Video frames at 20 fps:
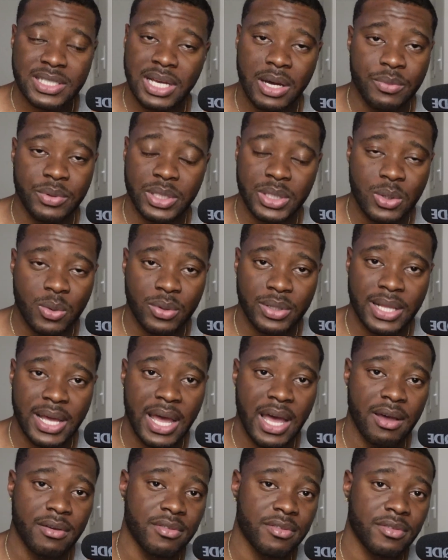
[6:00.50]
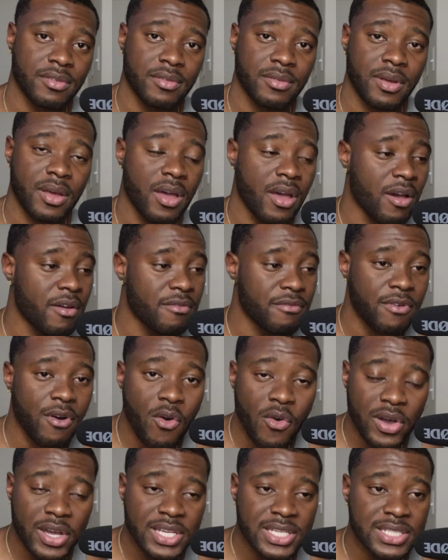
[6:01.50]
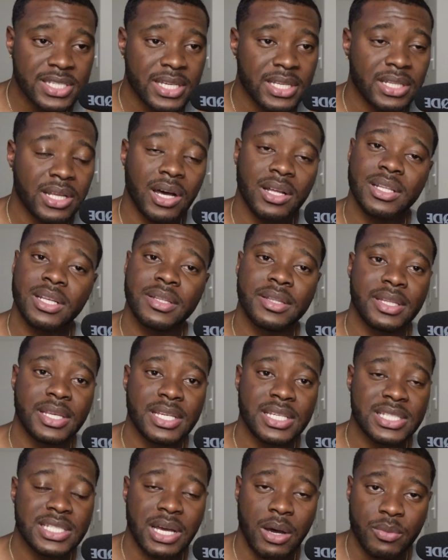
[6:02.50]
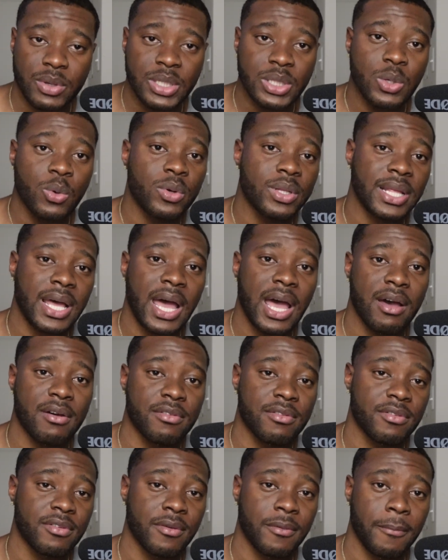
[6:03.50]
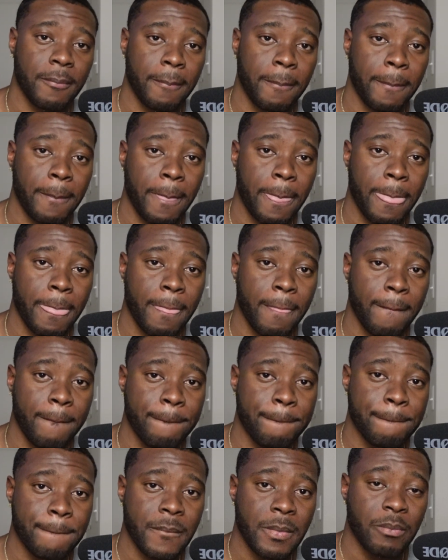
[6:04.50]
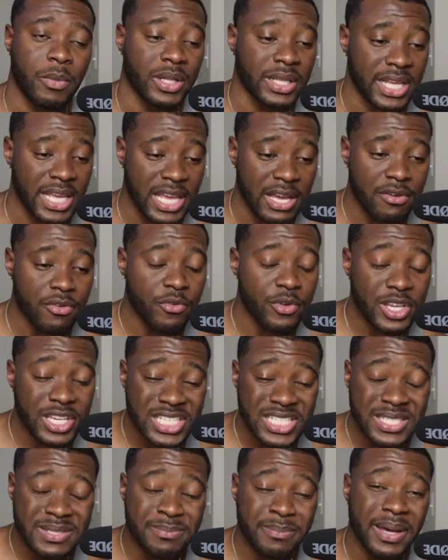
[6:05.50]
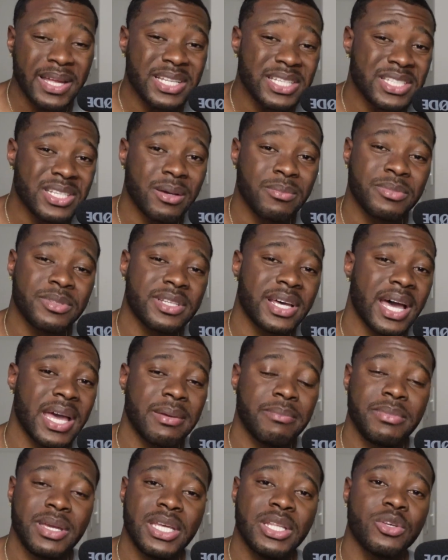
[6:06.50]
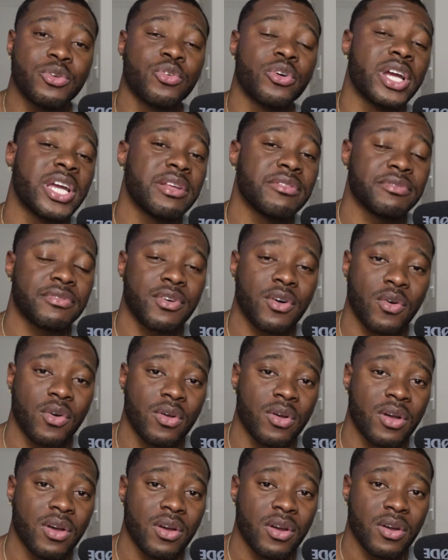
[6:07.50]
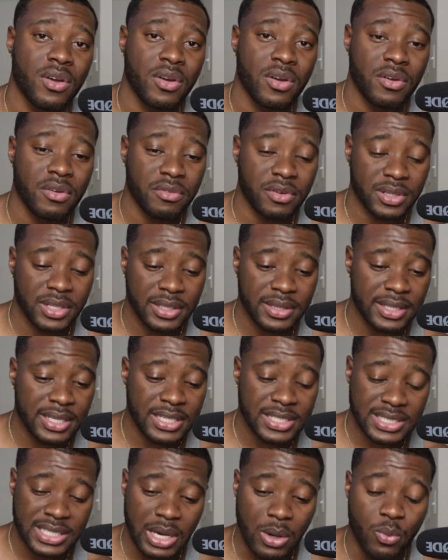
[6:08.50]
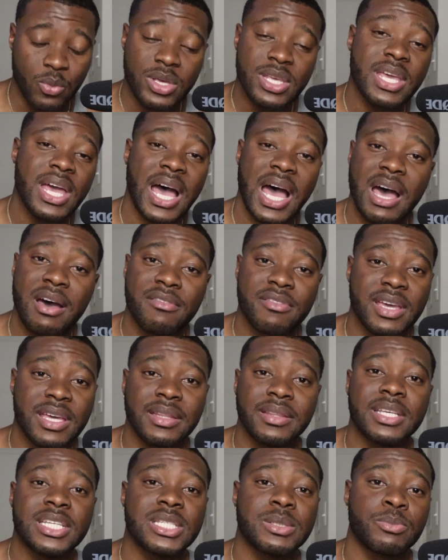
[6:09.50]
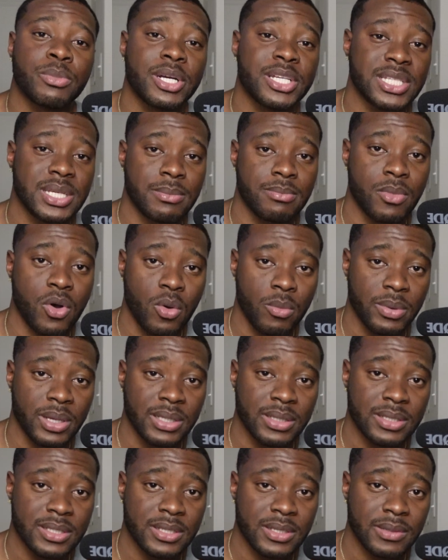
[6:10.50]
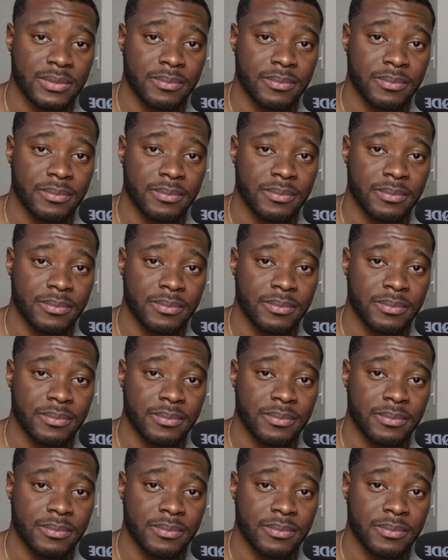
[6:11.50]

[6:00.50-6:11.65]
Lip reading: that we don't have, focusing on the things that we don't have. But if we spend some time being grateful for the things that we have in this present moment,